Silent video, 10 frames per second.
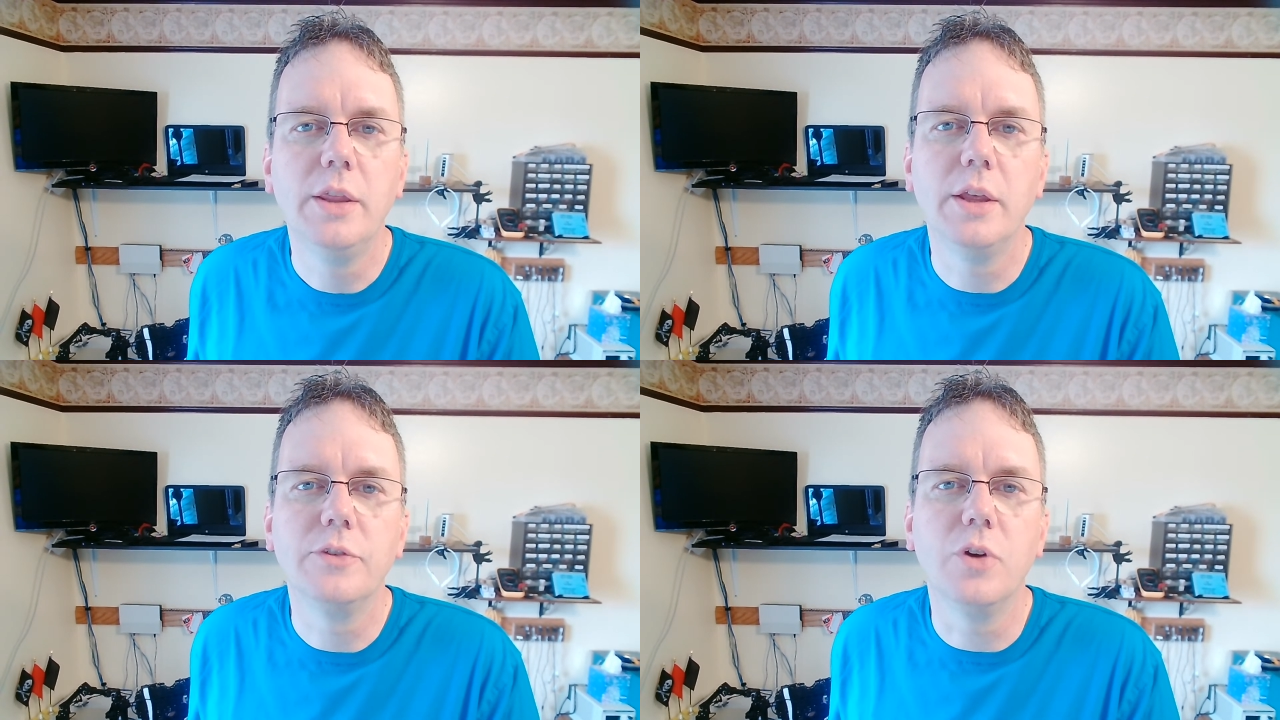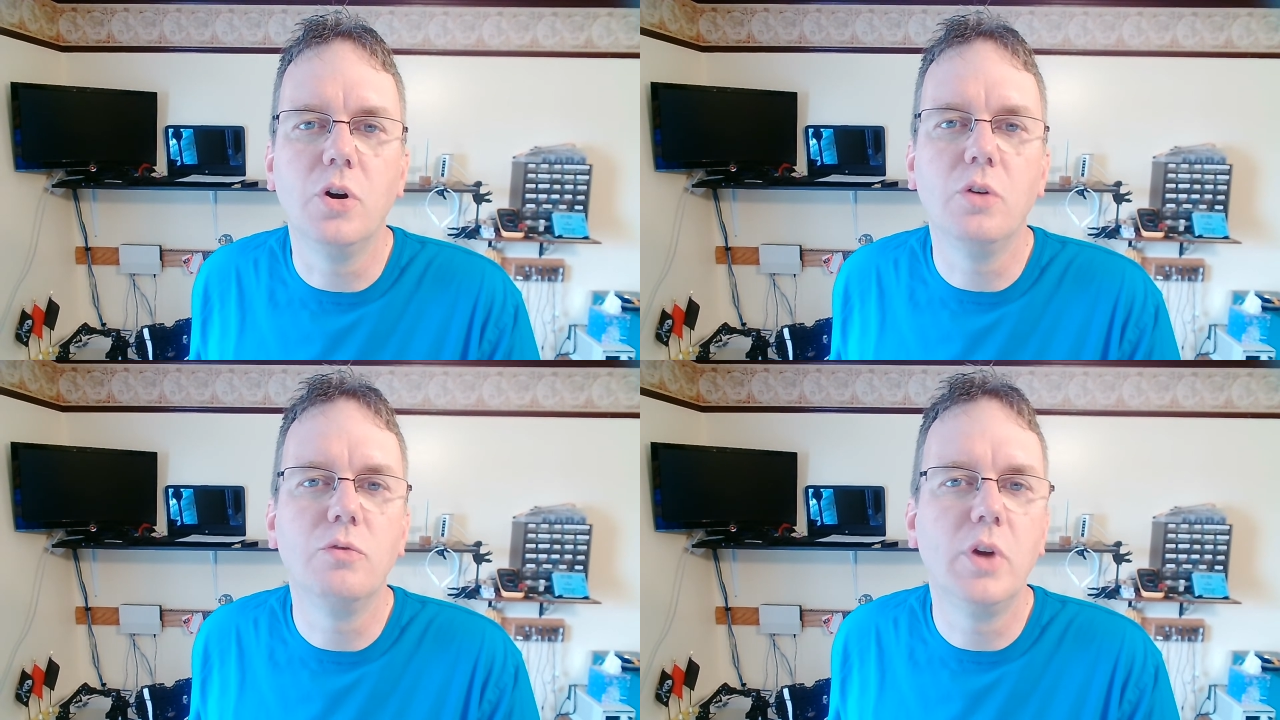that's
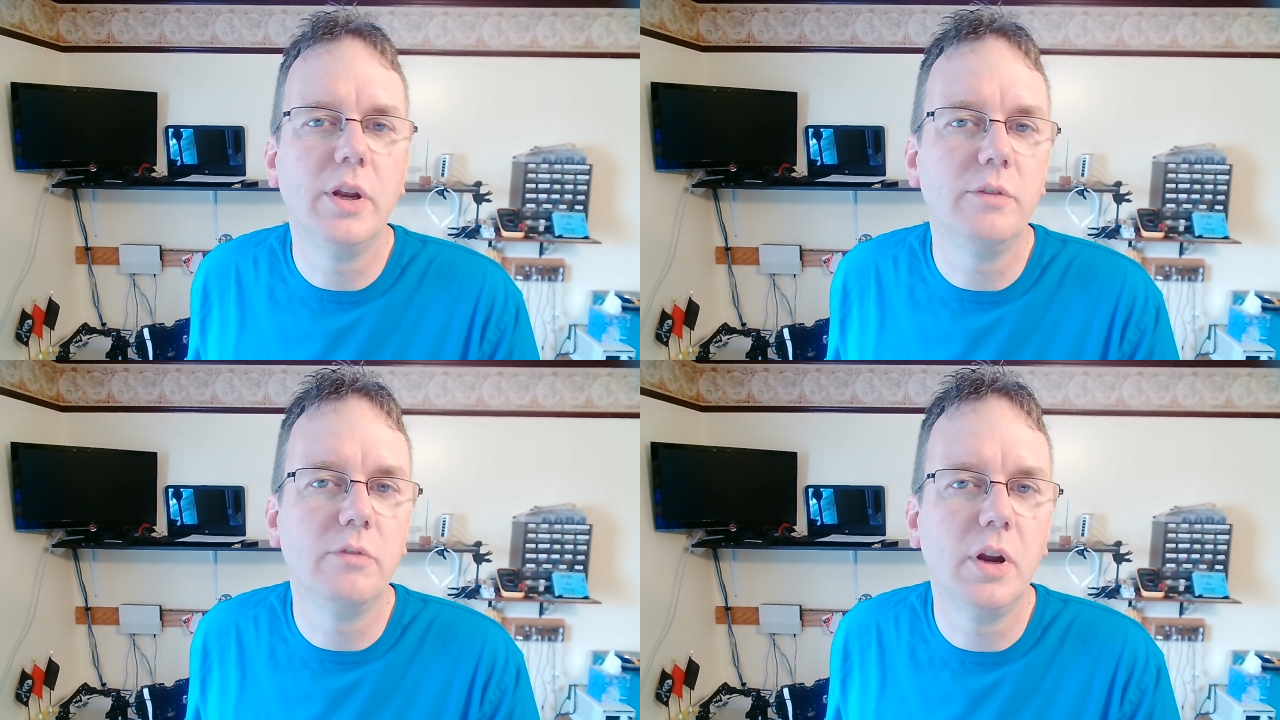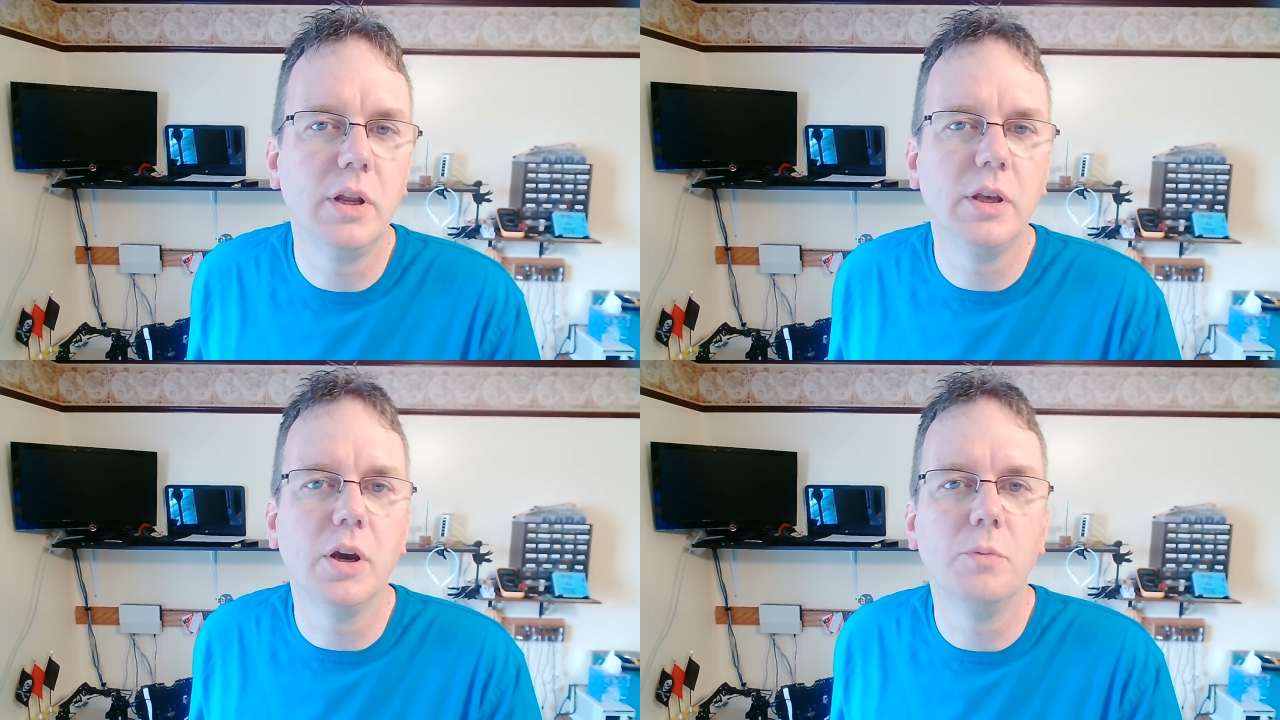already
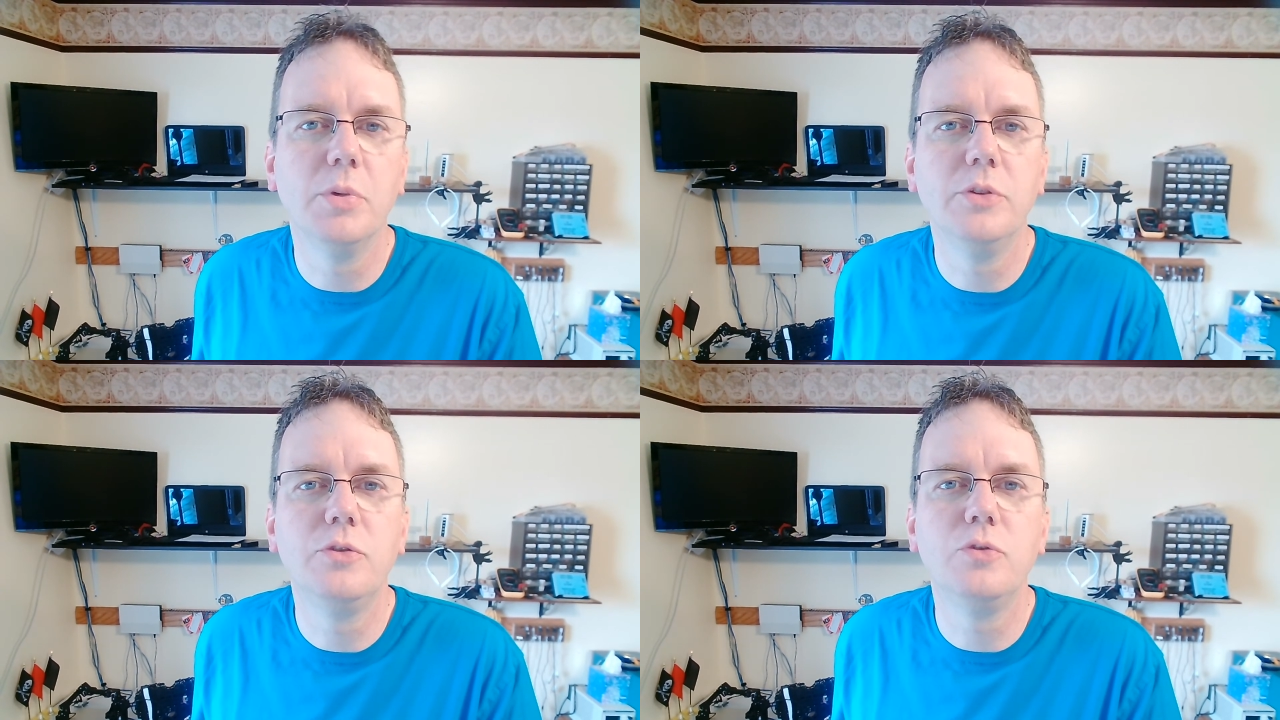running Ubuntu